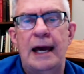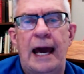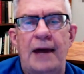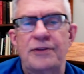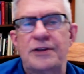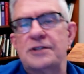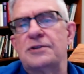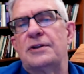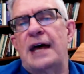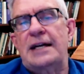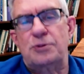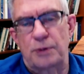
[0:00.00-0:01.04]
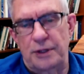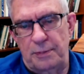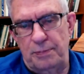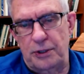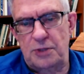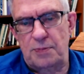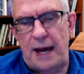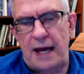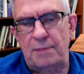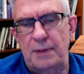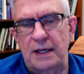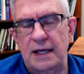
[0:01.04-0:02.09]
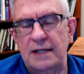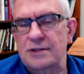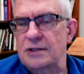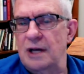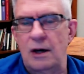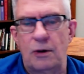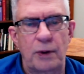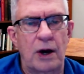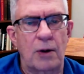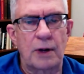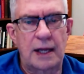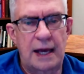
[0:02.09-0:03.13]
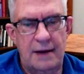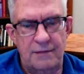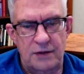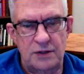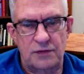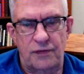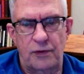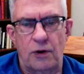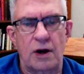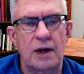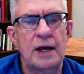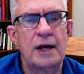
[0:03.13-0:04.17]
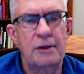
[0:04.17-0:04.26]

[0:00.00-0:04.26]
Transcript: And then that's when the pushback begins. No, we already have these 4.